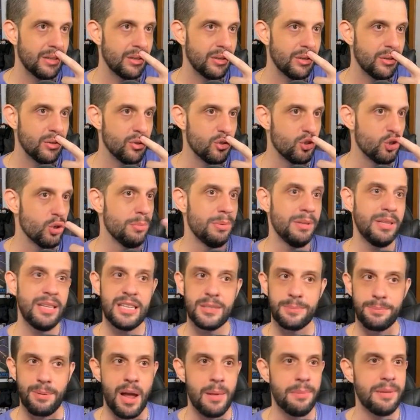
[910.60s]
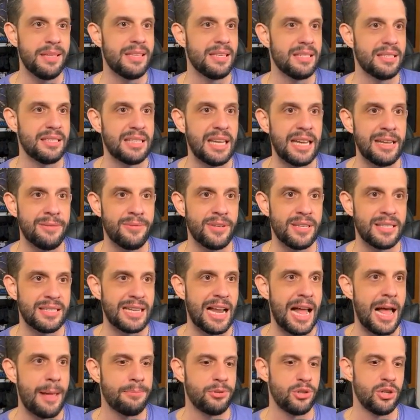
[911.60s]
Jubilee's probably the safest
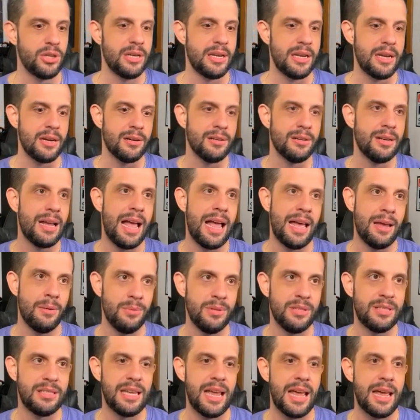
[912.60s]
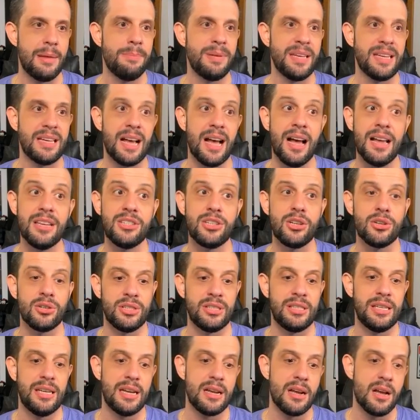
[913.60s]
option here, I would say, because you're
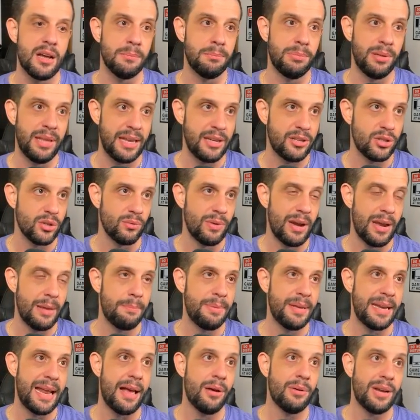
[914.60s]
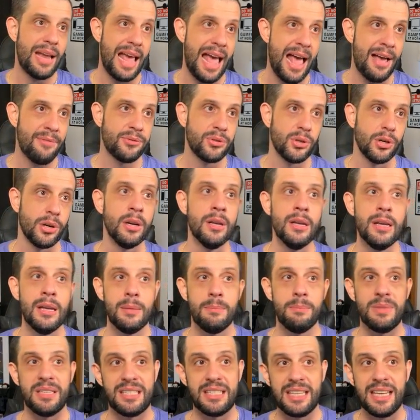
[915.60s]
sitting on Blink to ramp it out after.
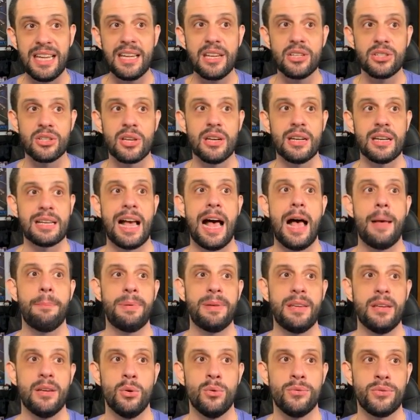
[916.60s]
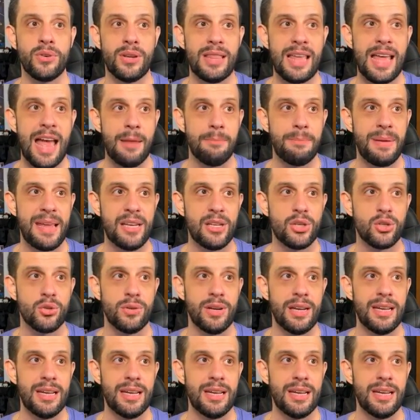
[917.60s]
Mystique is going to copy over that Patriot,